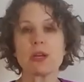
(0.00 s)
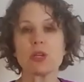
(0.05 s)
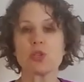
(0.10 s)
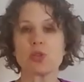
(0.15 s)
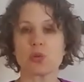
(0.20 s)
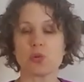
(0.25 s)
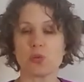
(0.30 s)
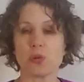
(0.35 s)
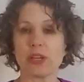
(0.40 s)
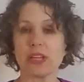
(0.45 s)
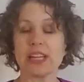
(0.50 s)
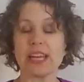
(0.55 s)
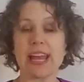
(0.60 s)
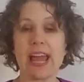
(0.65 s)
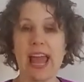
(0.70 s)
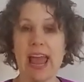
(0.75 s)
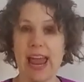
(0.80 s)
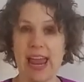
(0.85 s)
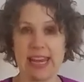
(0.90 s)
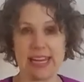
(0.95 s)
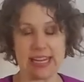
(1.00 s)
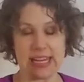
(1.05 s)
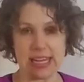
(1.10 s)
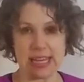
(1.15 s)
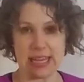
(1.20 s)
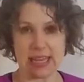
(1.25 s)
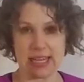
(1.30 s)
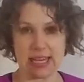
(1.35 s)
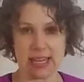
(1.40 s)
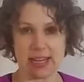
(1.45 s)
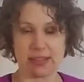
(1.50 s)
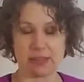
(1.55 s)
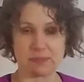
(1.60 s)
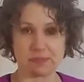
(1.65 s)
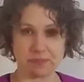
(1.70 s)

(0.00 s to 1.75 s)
to really anything.